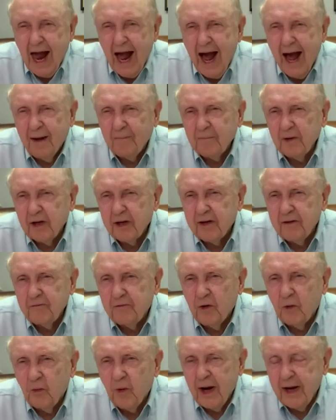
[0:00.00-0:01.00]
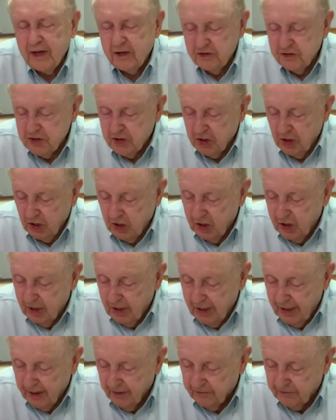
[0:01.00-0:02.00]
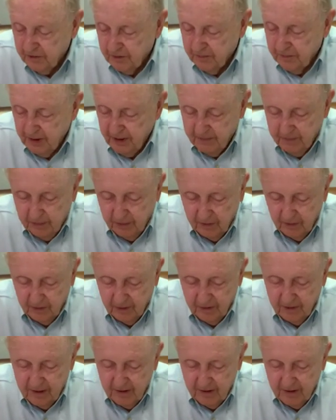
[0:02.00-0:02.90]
I'm looking for ways to lift people.